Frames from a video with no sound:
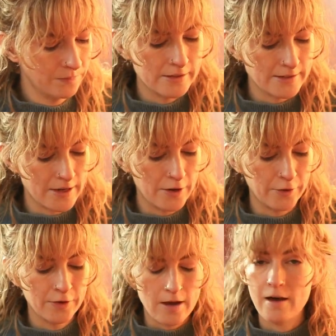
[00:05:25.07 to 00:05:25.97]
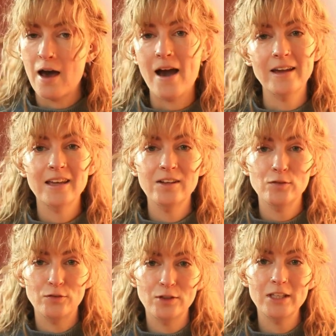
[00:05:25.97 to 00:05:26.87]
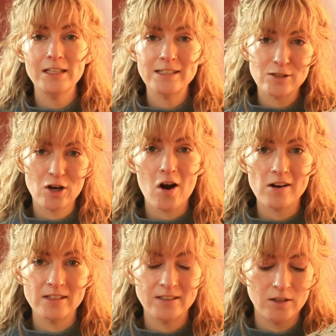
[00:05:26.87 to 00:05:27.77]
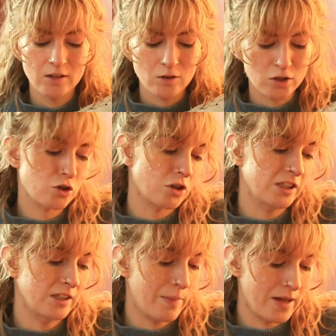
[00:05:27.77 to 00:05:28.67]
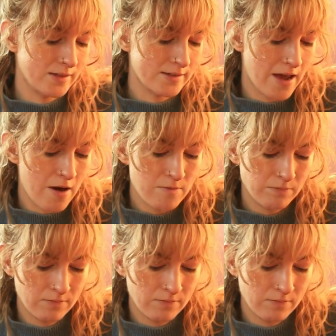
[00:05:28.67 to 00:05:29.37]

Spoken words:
so I can fully start constructing the pants now.